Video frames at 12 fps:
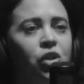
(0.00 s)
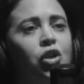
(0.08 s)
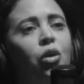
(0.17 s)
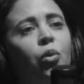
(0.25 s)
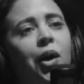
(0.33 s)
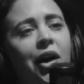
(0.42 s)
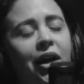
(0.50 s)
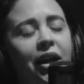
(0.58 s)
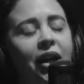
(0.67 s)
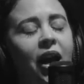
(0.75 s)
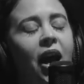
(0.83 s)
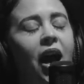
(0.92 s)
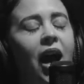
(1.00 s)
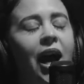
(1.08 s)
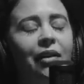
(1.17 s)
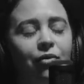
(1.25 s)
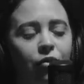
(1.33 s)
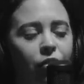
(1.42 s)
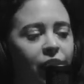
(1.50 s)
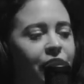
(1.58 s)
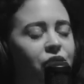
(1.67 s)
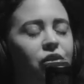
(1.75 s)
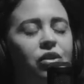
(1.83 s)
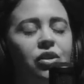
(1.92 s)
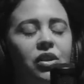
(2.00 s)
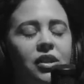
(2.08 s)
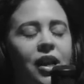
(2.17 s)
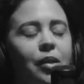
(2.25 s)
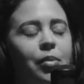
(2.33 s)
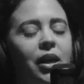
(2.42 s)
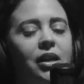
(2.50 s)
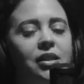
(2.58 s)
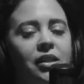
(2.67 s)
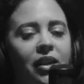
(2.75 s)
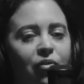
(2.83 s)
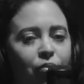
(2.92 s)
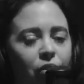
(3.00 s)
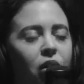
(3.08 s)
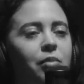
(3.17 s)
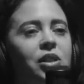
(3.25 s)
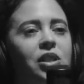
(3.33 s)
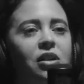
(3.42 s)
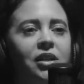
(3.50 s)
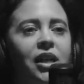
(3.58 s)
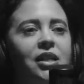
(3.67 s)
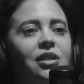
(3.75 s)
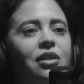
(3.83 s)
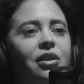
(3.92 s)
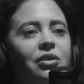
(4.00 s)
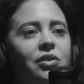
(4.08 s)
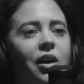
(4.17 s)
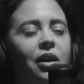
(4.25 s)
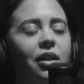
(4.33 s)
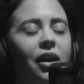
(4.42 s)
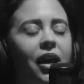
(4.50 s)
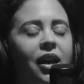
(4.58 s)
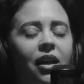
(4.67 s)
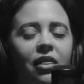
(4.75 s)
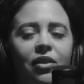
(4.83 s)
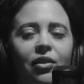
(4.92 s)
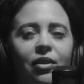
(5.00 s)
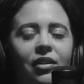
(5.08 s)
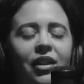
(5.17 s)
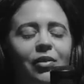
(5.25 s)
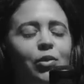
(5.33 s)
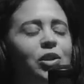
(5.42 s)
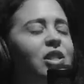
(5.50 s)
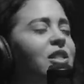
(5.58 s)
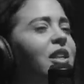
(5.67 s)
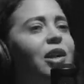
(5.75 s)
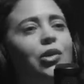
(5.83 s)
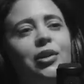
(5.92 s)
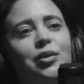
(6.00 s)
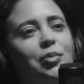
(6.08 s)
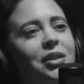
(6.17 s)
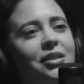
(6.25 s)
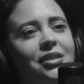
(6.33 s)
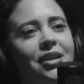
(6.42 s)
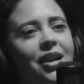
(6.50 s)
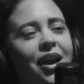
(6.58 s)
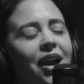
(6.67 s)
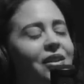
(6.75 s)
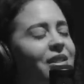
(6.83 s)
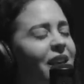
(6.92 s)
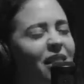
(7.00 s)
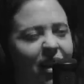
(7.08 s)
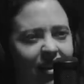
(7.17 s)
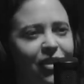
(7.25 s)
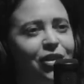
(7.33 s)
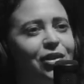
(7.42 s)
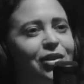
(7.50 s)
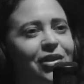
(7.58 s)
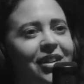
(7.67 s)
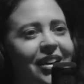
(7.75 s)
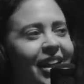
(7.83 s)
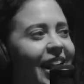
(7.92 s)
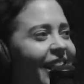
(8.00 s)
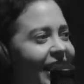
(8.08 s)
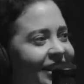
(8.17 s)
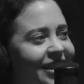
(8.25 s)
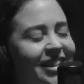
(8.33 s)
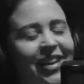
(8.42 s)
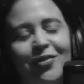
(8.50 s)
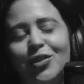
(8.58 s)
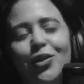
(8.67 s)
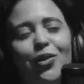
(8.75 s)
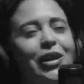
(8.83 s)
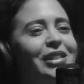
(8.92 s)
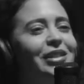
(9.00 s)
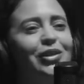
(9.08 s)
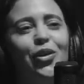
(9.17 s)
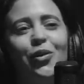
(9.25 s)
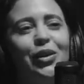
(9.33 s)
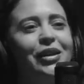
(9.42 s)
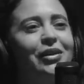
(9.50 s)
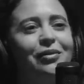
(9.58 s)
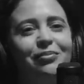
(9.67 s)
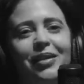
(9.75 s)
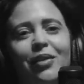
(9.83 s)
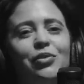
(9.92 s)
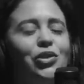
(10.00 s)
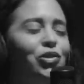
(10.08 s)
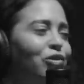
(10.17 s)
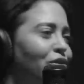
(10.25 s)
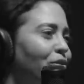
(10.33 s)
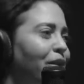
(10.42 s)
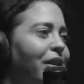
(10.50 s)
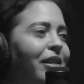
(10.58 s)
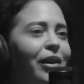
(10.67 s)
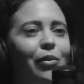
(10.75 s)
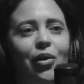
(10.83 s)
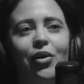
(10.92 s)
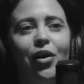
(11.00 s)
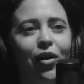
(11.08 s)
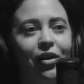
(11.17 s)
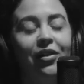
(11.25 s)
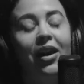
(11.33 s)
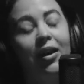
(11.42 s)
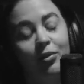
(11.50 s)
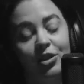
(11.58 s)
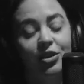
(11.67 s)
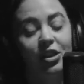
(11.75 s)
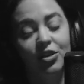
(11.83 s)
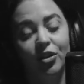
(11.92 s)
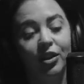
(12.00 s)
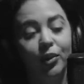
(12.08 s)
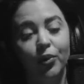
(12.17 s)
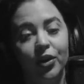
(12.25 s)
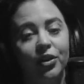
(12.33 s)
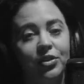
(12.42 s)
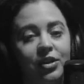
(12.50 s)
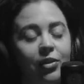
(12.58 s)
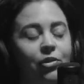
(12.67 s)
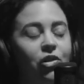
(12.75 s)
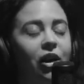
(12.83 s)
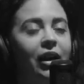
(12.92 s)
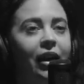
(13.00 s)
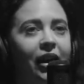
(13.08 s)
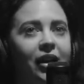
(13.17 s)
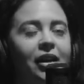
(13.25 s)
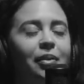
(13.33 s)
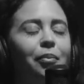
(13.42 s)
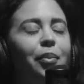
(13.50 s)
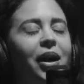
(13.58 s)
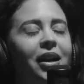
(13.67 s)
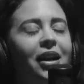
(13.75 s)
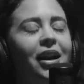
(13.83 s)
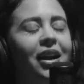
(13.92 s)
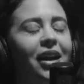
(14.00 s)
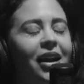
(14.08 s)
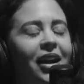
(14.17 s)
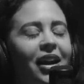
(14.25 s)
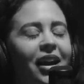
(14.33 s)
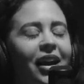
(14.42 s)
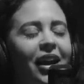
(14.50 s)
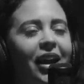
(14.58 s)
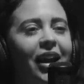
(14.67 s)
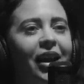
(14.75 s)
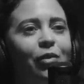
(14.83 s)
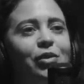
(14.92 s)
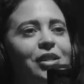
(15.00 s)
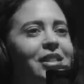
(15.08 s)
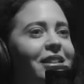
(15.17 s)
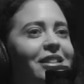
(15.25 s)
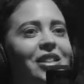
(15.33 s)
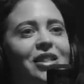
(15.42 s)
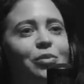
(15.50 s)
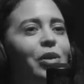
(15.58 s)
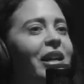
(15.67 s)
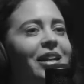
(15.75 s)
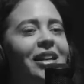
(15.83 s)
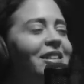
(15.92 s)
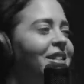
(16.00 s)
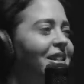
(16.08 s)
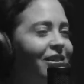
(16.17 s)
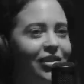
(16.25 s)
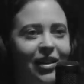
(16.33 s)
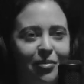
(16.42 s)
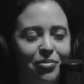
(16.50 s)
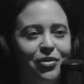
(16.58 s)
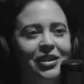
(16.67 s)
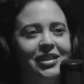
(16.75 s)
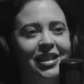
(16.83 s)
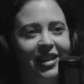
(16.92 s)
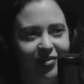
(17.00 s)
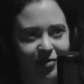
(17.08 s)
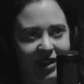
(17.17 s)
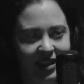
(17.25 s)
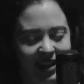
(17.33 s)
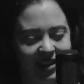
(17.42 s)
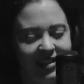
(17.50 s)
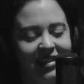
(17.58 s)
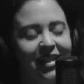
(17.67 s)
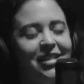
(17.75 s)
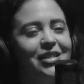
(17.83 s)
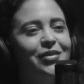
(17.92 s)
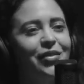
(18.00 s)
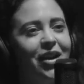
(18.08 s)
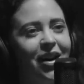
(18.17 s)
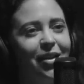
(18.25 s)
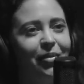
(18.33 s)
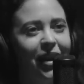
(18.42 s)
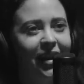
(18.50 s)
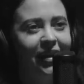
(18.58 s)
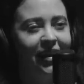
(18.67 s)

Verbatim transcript: "Don't worry, I've already talked to the Taliban's and they promised not to enter the hotel." And I thought that was just like Christmas. I was like, "Thank you." And I just, even though I didn't know whether that was true, whether they were mm-hmm. going to honor that, which they certainly weren't because they were trying to get in, but it was like just what I needed to hear at that point to give me that sense of calm that I